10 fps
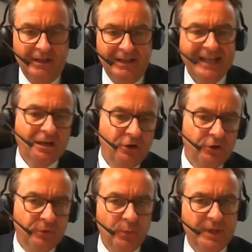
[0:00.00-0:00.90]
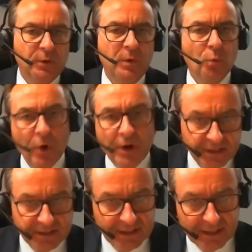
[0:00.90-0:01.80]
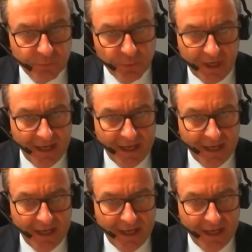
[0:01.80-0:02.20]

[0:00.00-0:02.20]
let alone whether we wanted it if we